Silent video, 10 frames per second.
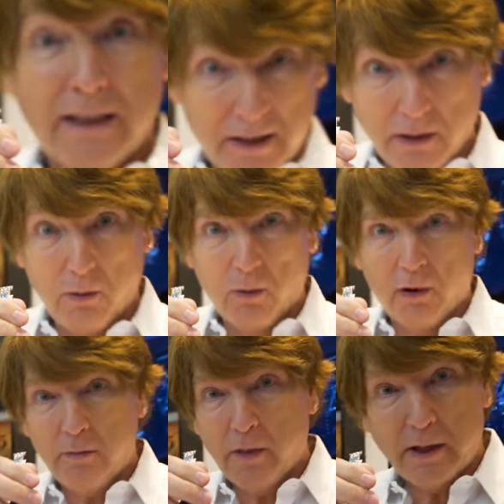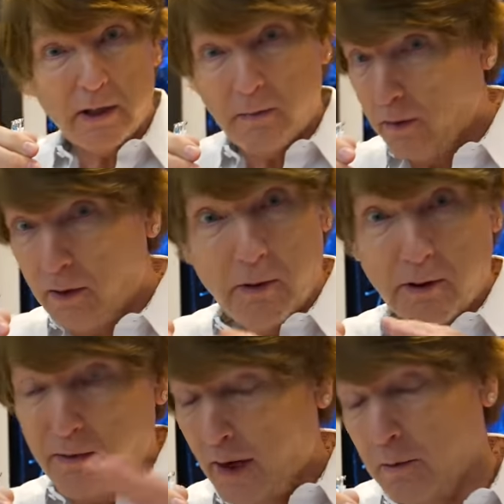is still worn by some of the
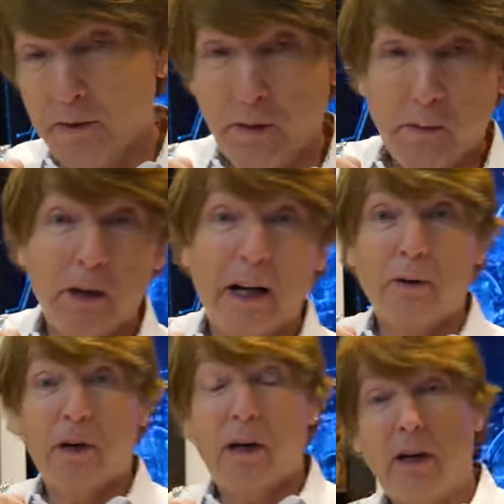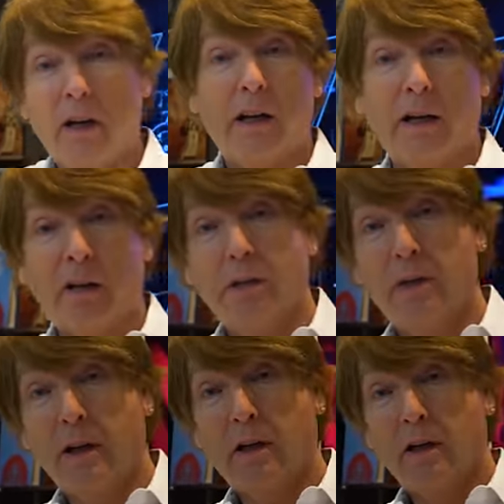most famous people out there,
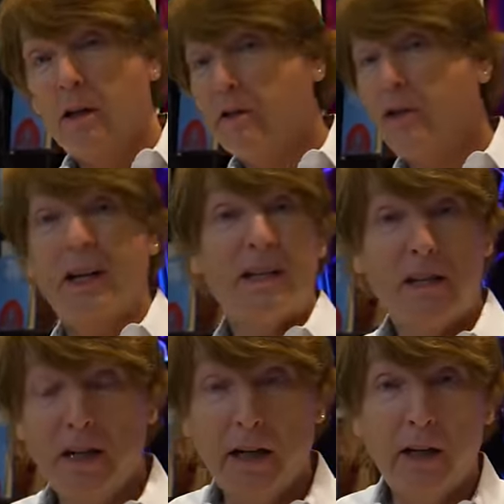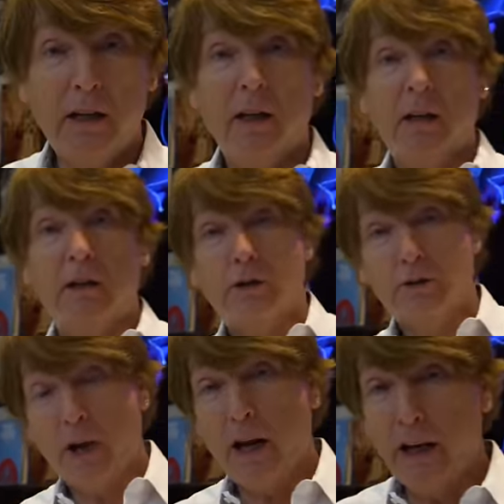including Jay-Z,
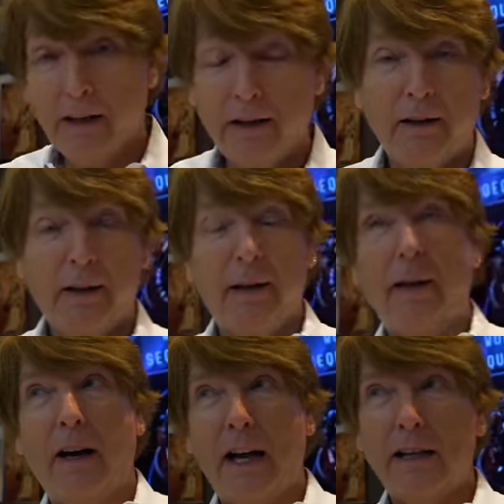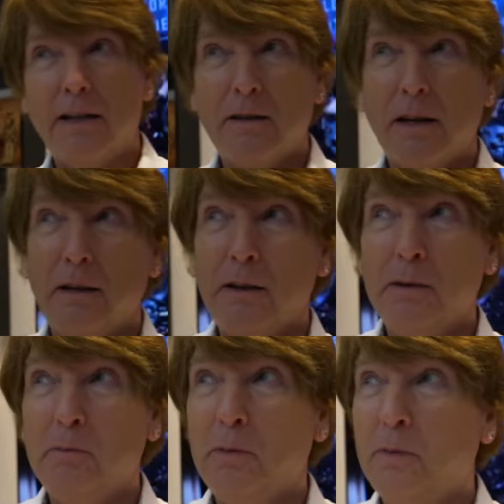Drake, As,
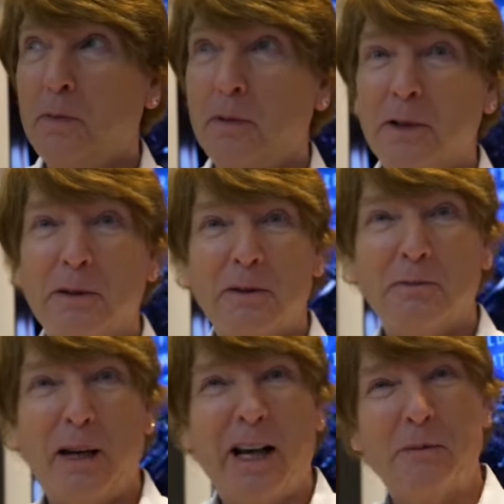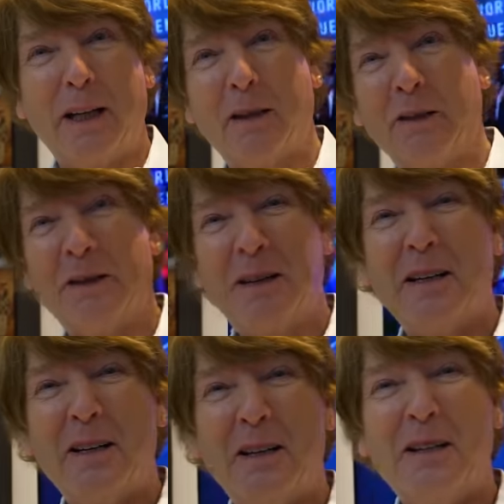uh, help me out.
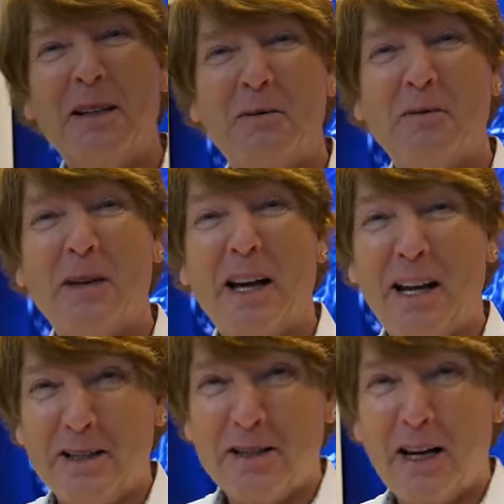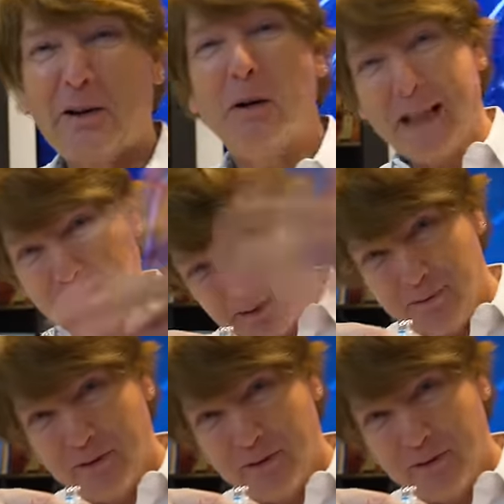ASAP. ASAP, come on Adam.